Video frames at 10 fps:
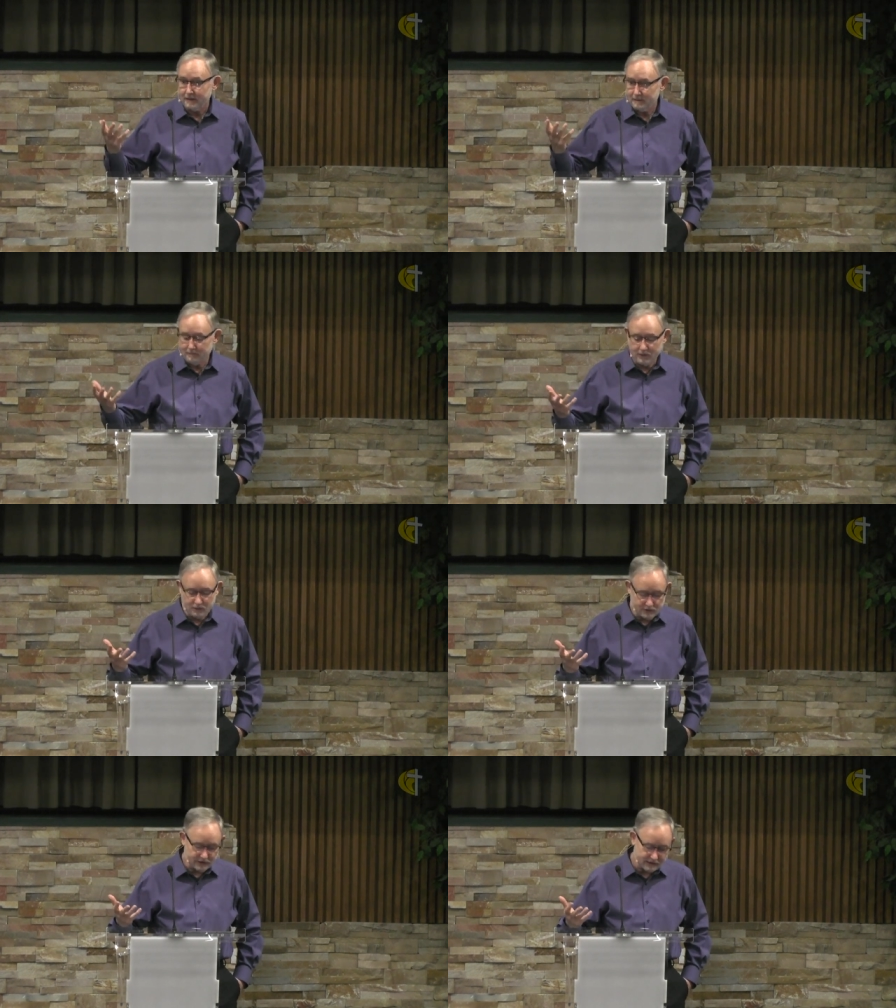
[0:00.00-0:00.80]

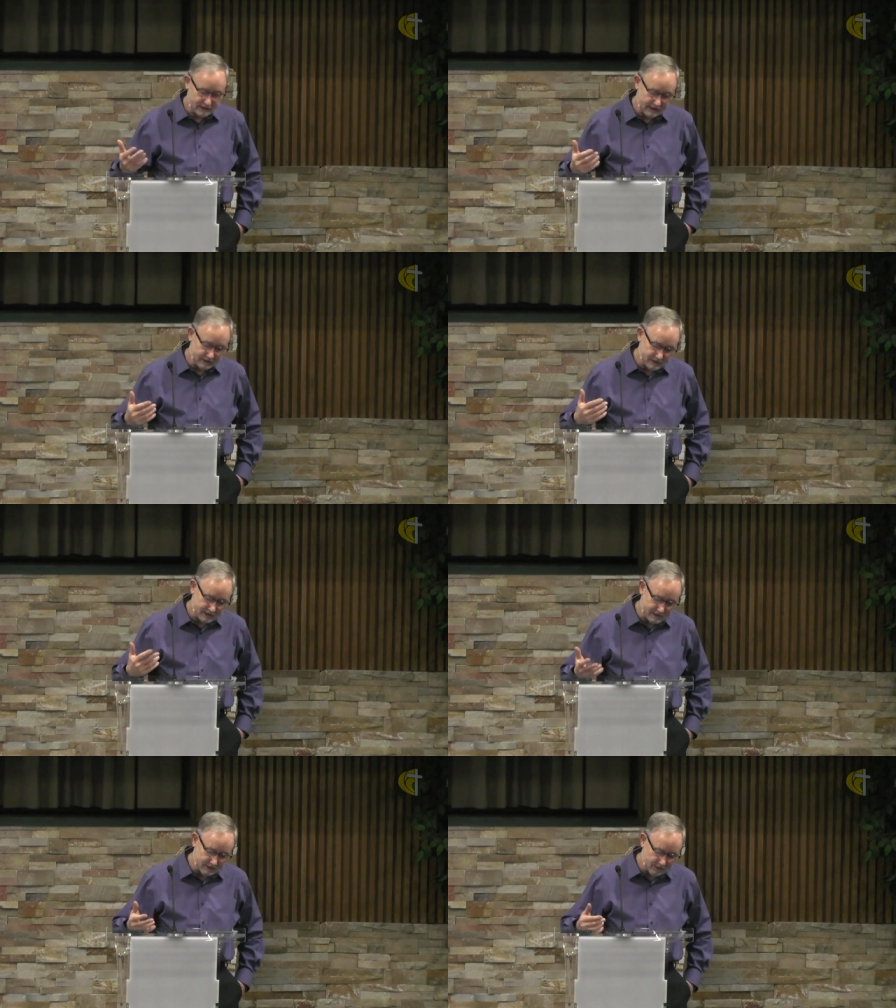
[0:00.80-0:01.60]
Moses now
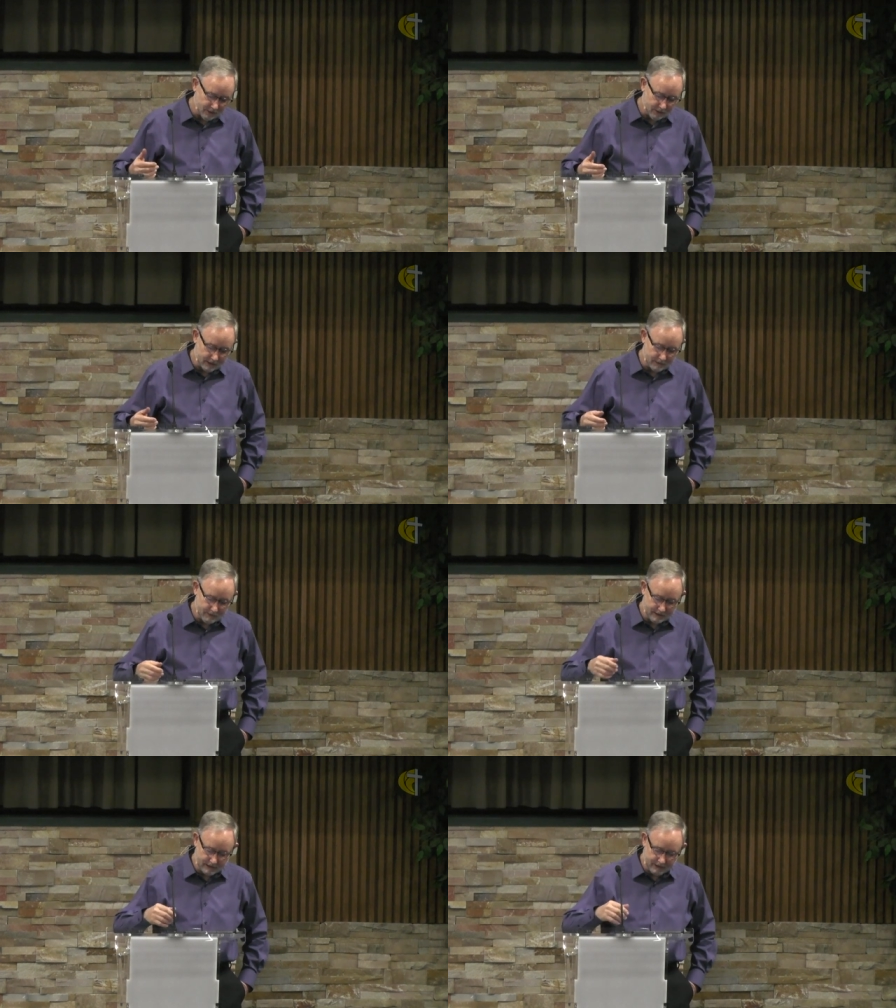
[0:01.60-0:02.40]
since the law had
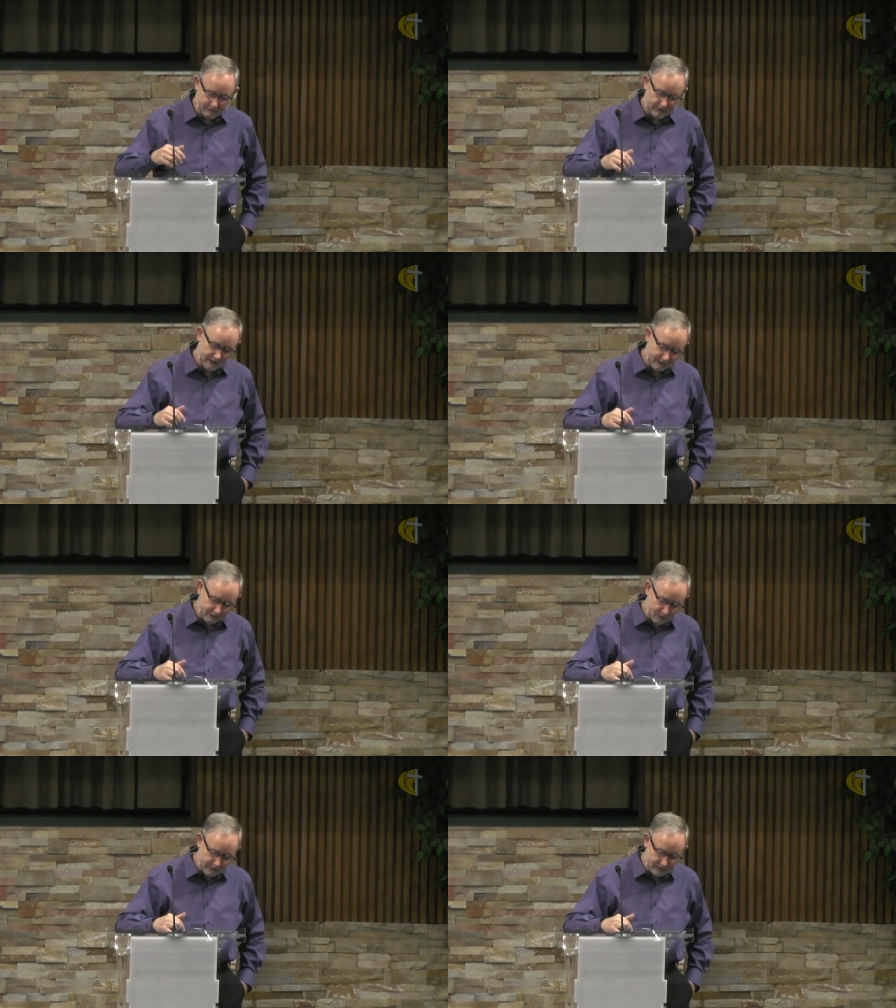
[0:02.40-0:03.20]
been given. They're
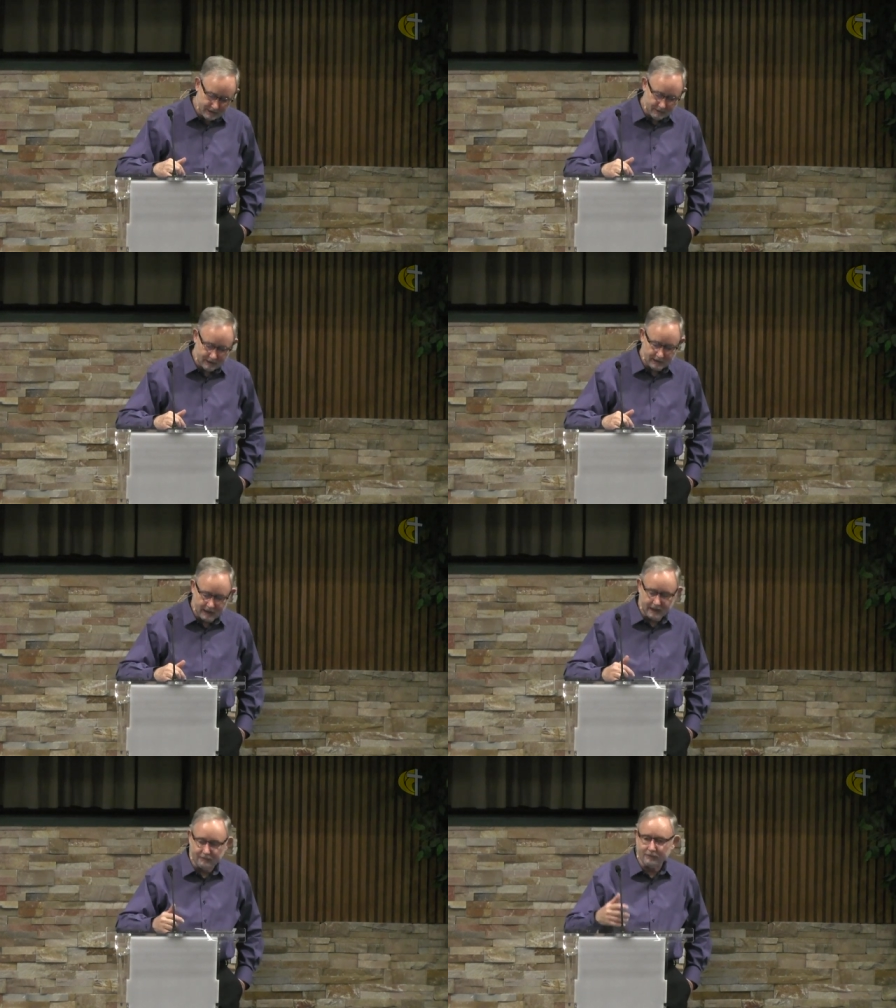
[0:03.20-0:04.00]
going to a
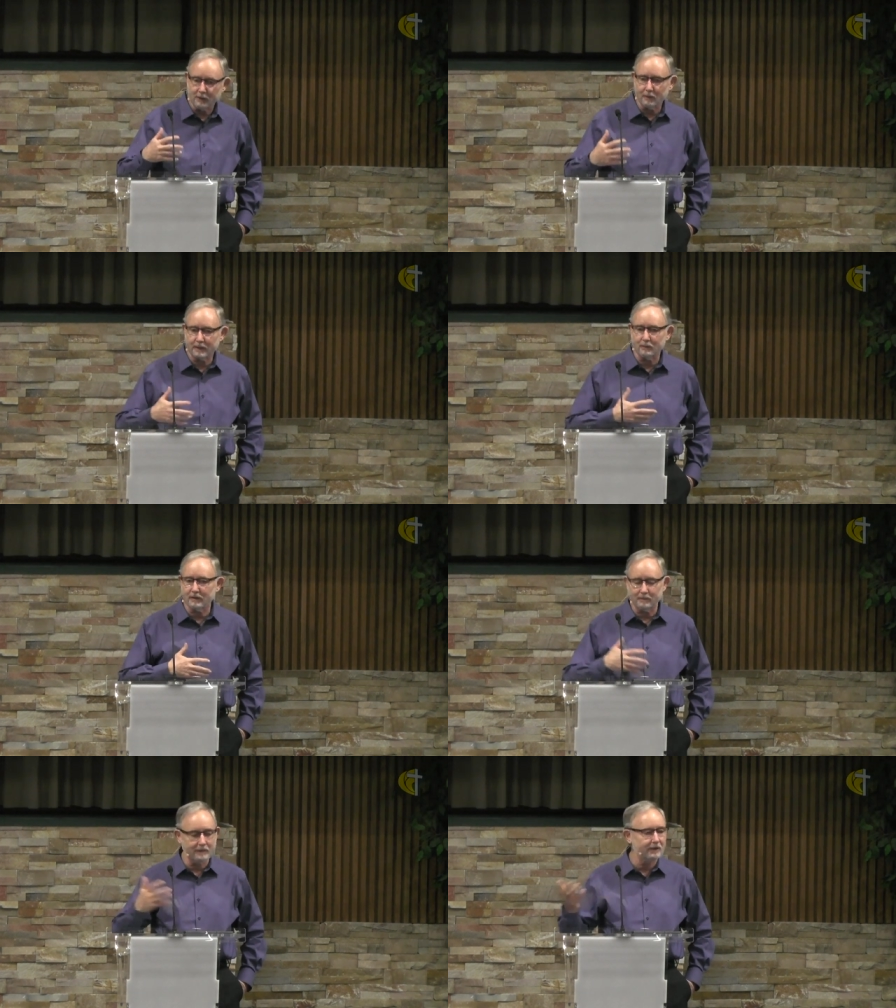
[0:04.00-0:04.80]
land flowing
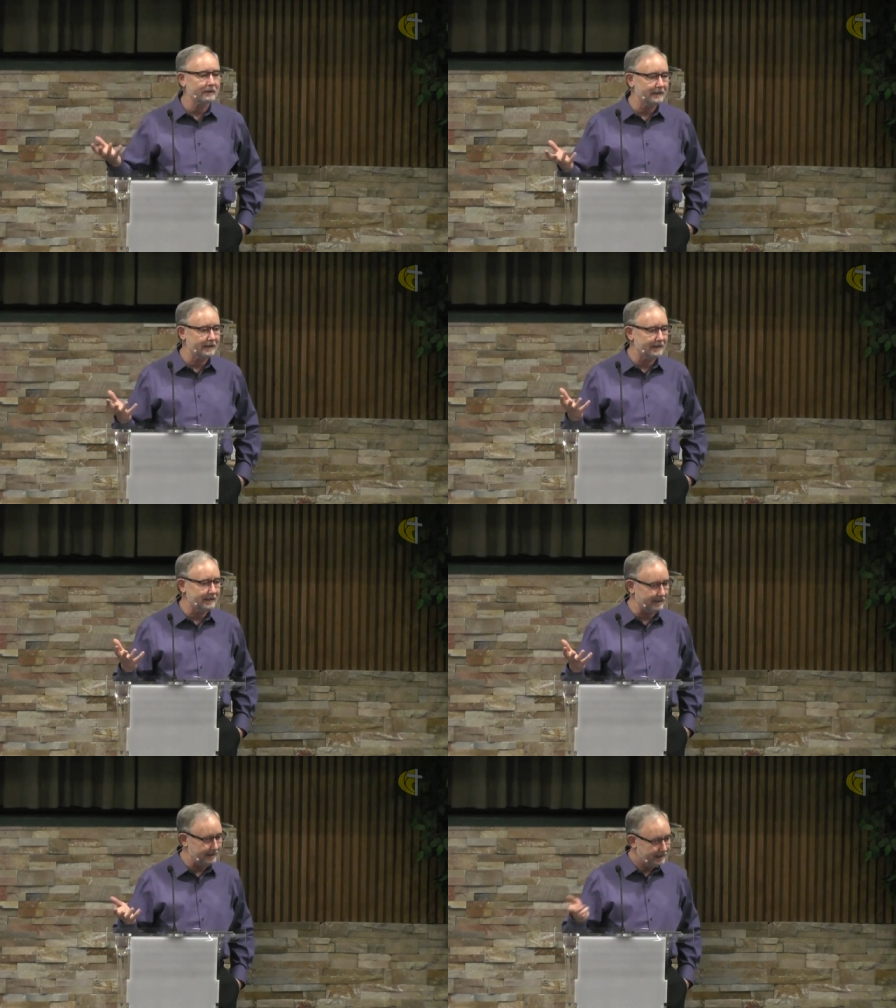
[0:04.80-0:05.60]
with milk and
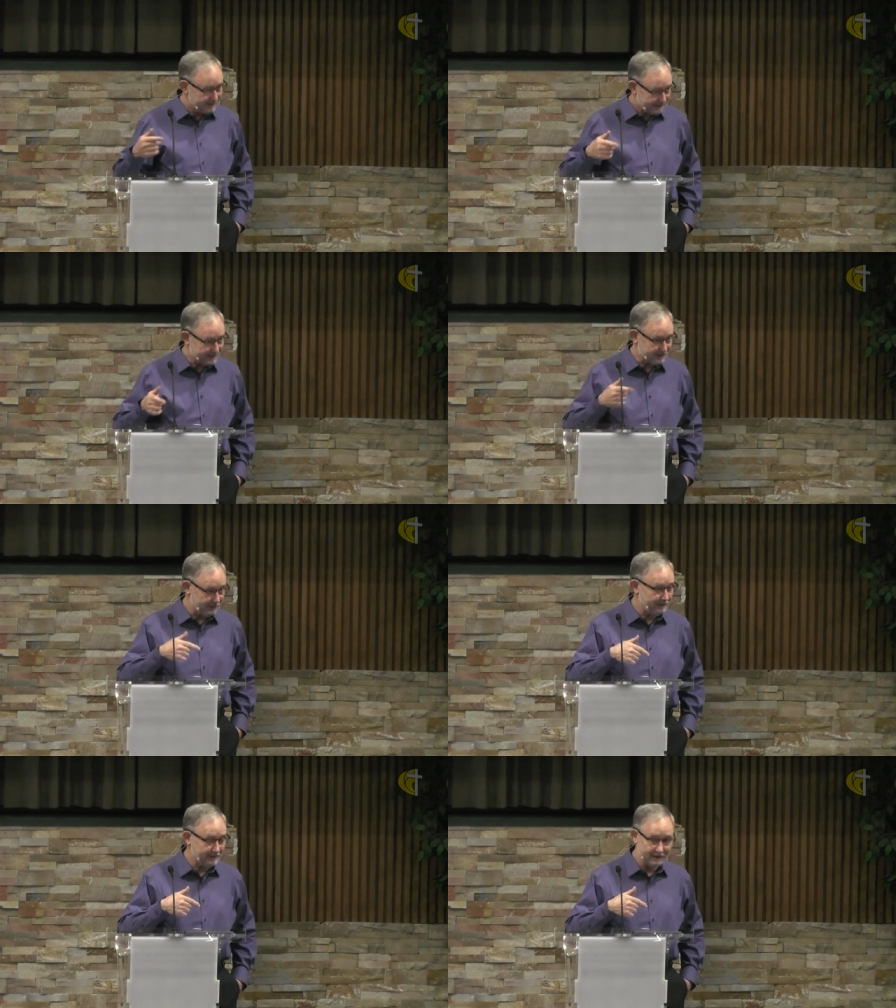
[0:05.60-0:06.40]
honey. That's a
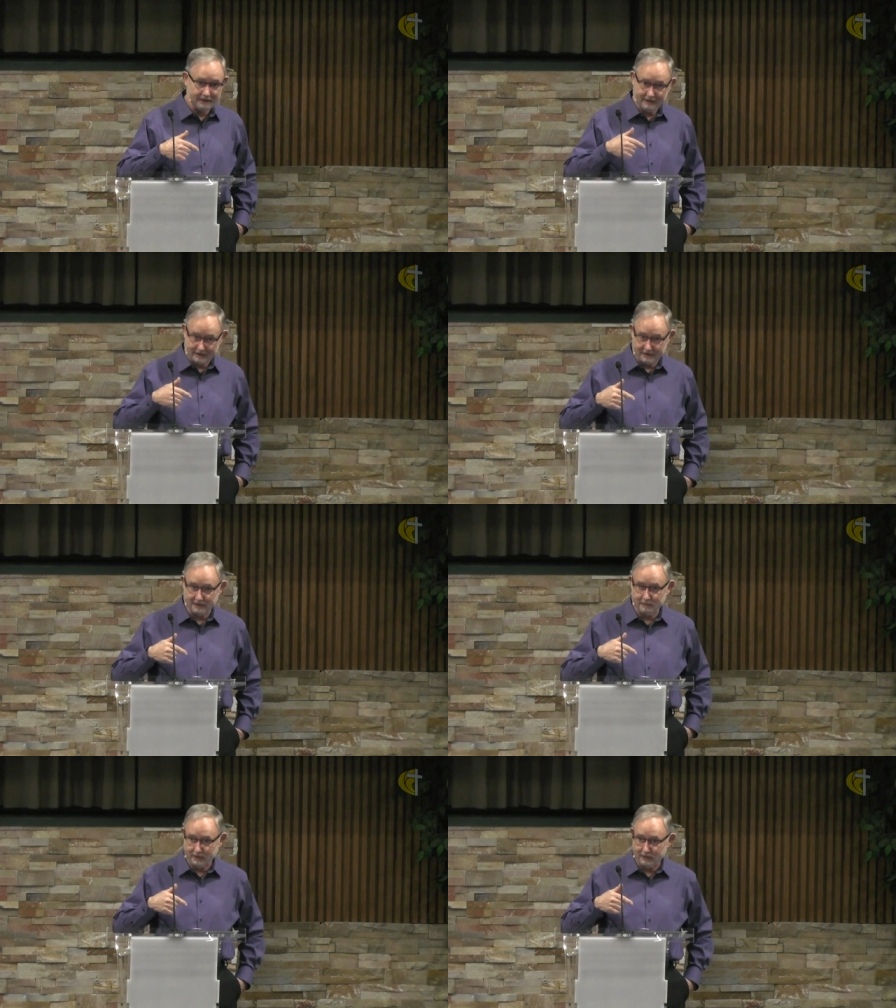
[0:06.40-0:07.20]
good thing. That
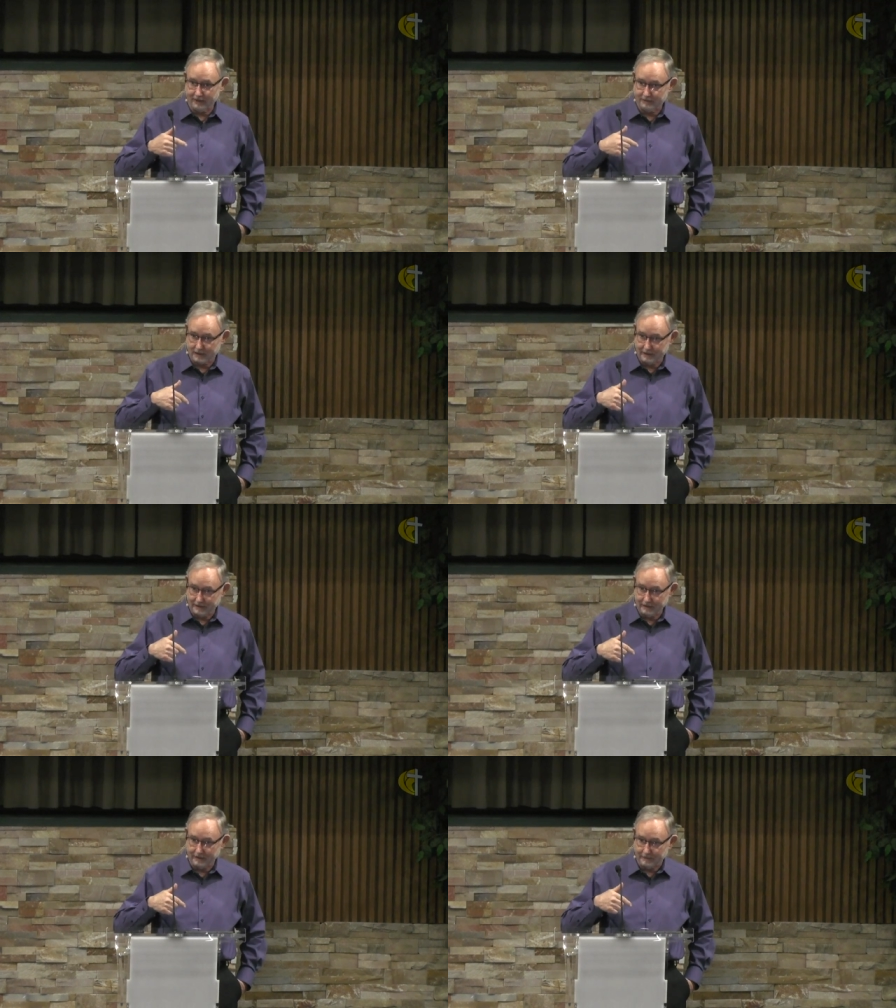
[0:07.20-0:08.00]
doesn't mean you have to clean
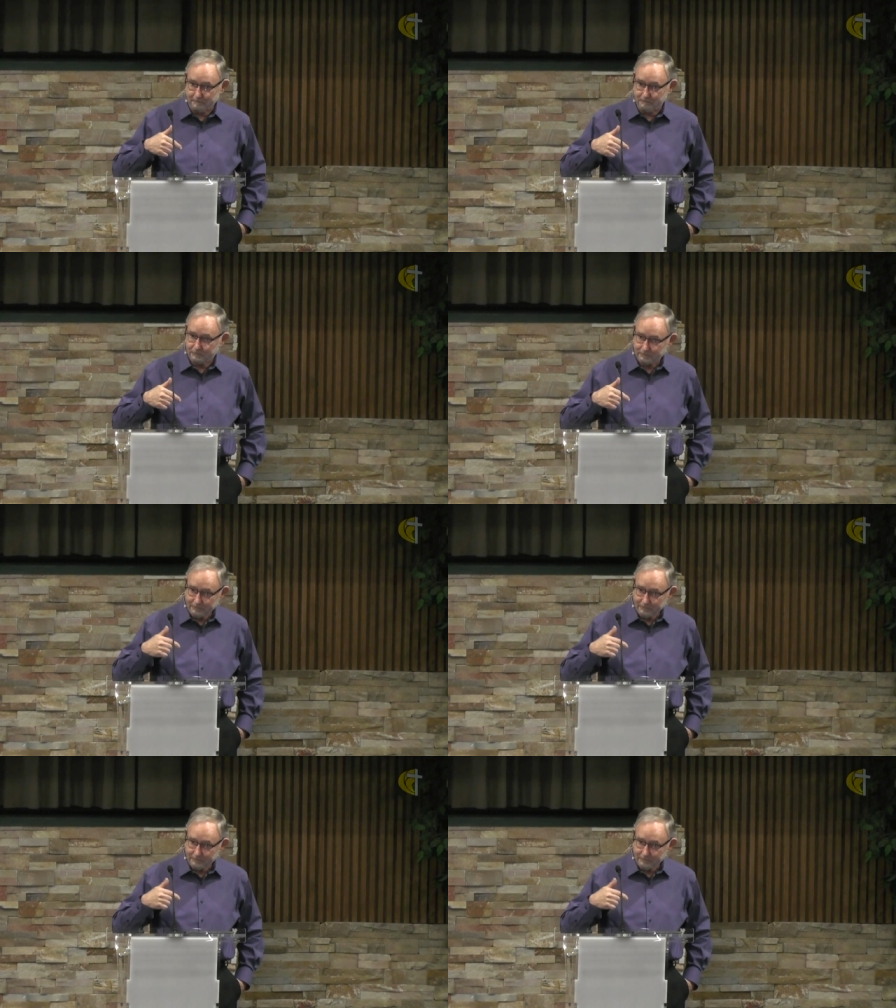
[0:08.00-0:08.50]
it up.